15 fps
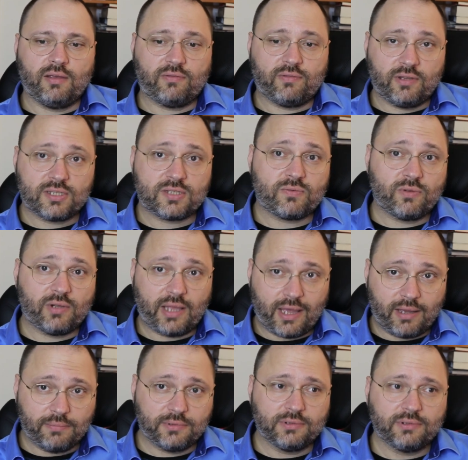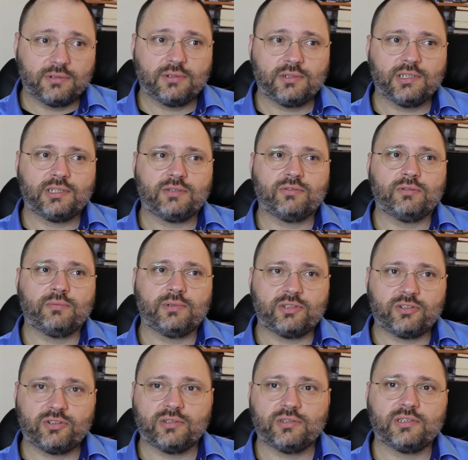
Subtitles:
if this will happen, it will be